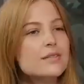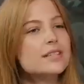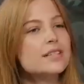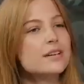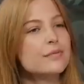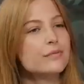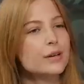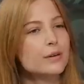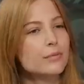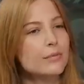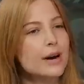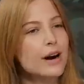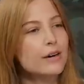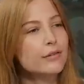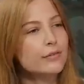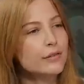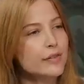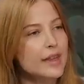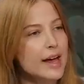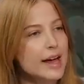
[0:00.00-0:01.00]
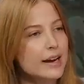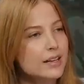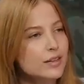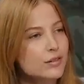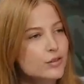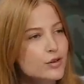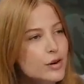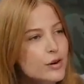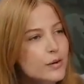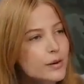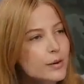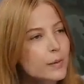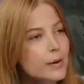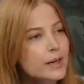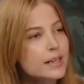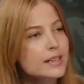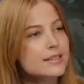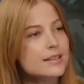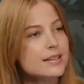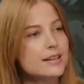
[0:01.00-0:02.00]
of a different route for that intro we
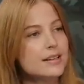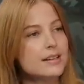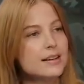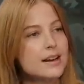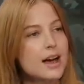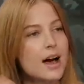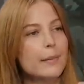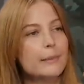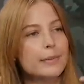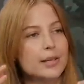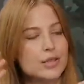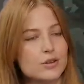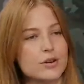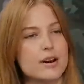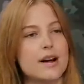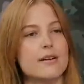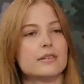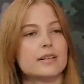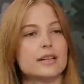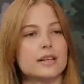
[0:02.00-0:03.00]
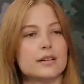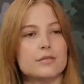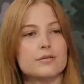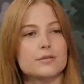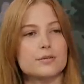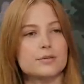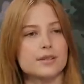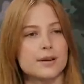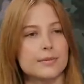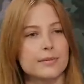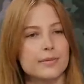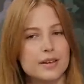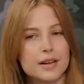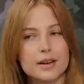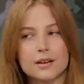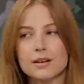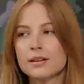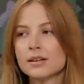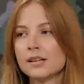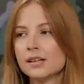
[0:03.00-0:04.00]
wanted to not be traveling through
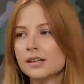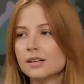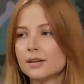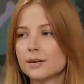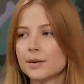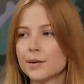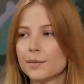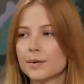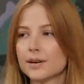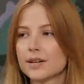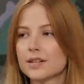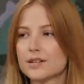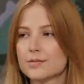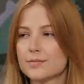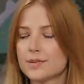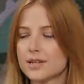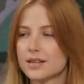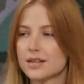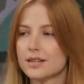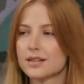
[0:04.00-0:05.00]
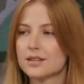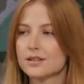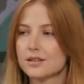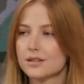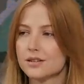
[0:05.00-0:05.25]
something we wanted to be